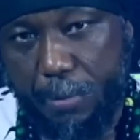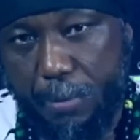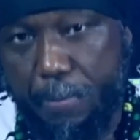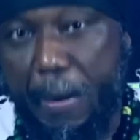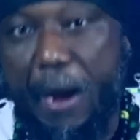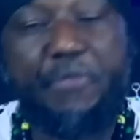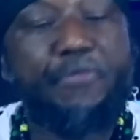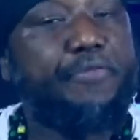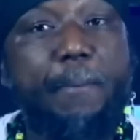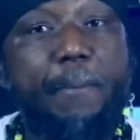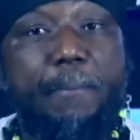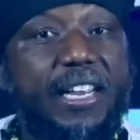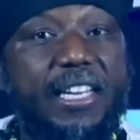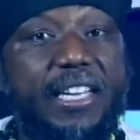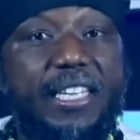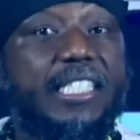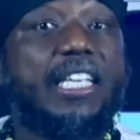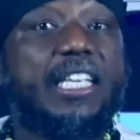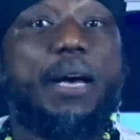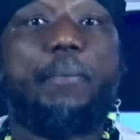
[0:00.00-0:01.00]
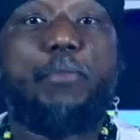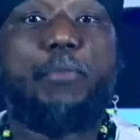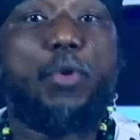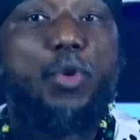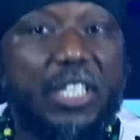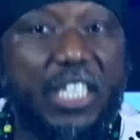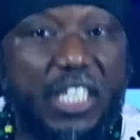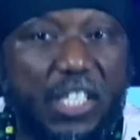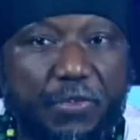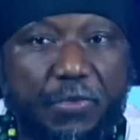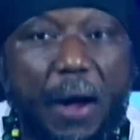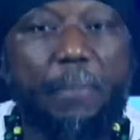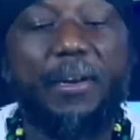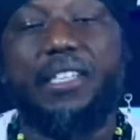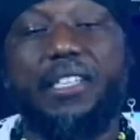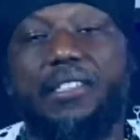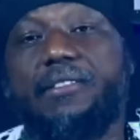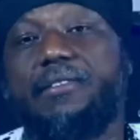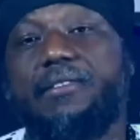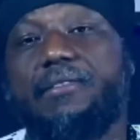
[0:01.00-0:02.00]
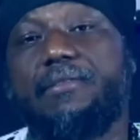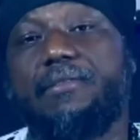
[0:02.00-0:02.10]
My family is a police family.